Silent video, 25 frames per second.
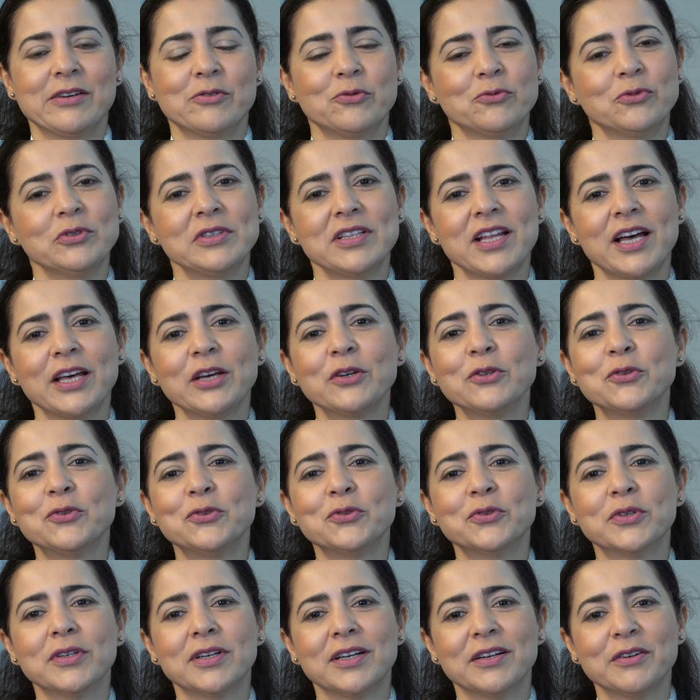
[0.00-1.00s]
would like
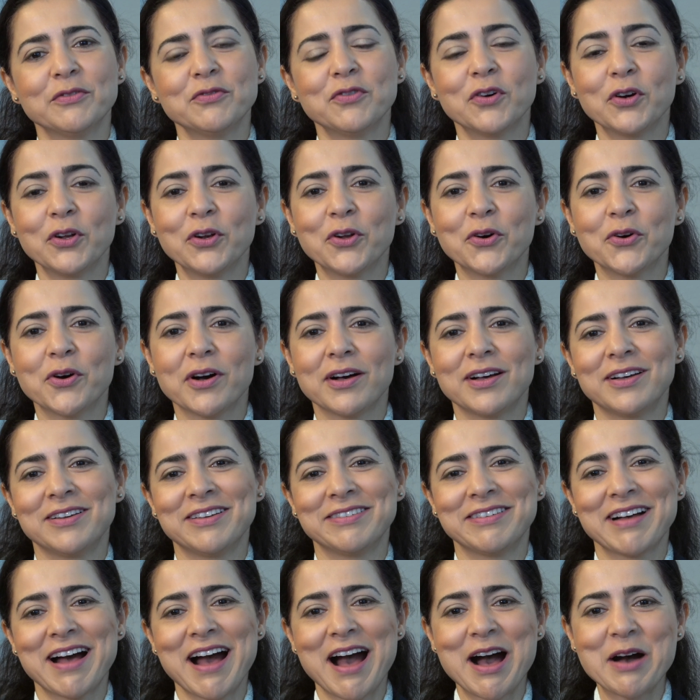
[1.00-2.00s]
to follow
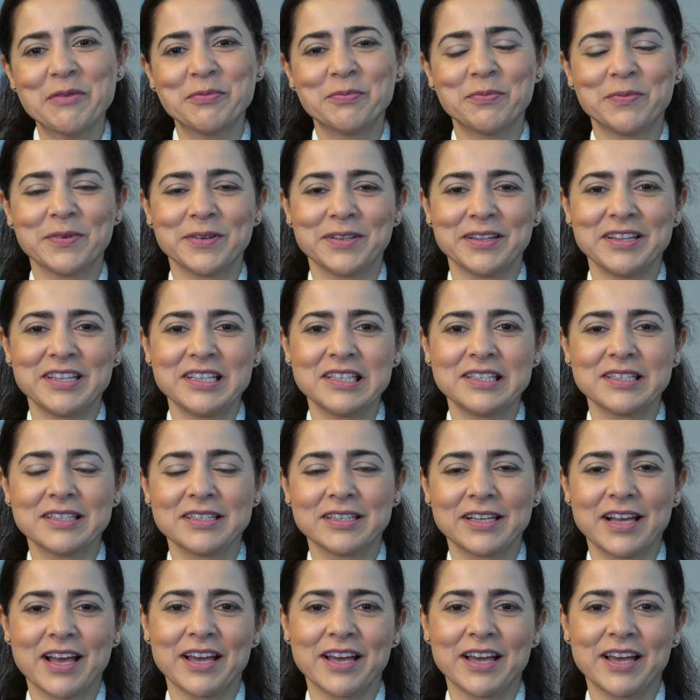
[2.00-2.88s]
up these